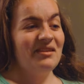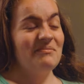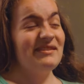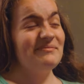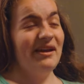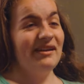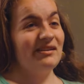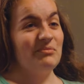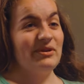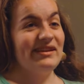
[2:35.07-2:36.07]
Best way I
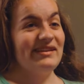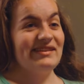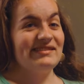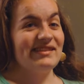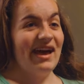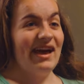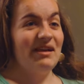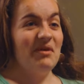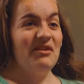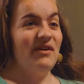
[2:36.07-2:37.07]
can put it is that
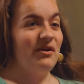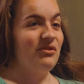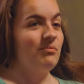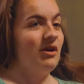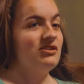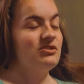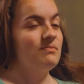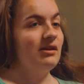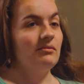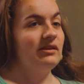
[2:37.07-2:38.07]
I may have held the brush,
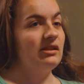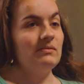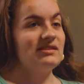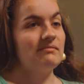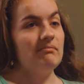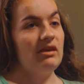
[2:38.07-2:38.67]
but it really wasn't